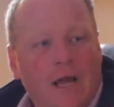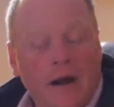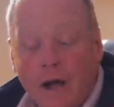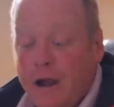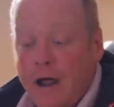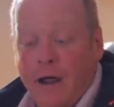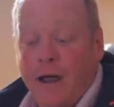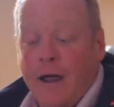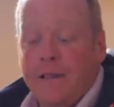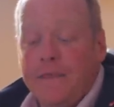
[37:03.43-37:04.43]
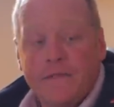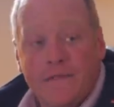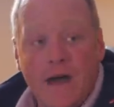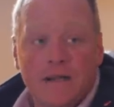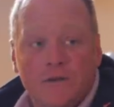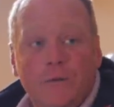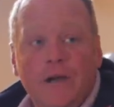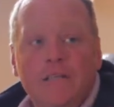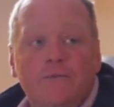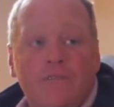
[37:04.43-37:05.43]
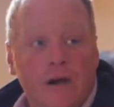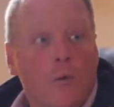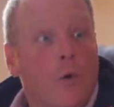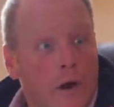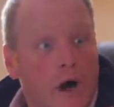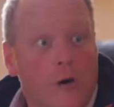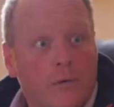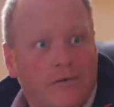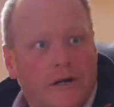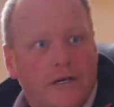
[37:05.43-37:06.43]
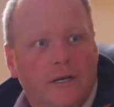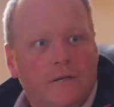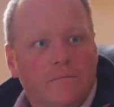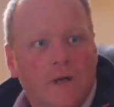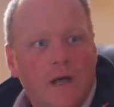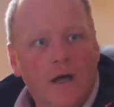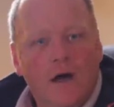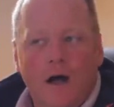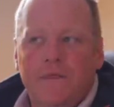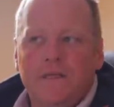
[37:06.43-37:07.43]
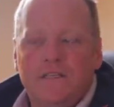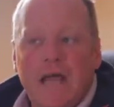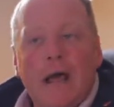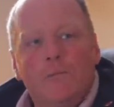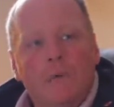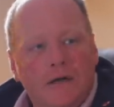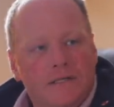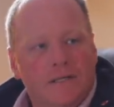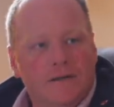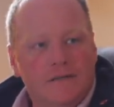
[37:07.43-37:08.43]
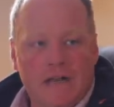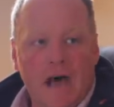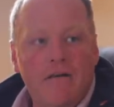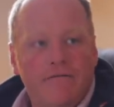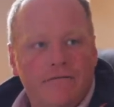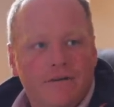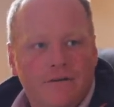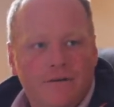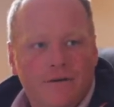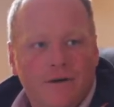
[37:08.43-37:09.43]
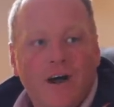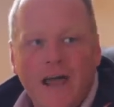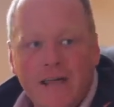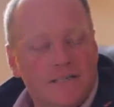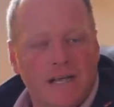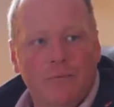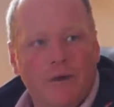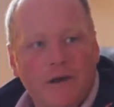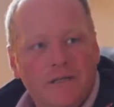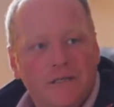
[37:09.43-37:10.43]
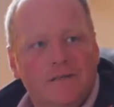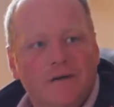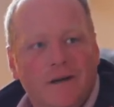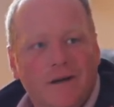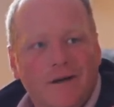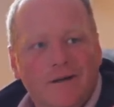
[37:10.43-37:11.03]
Yeah. And, and, and I think that's what we need to provide and what we are providing. I think sound bites aren't enough. Mm-hmm. I hate sound bites.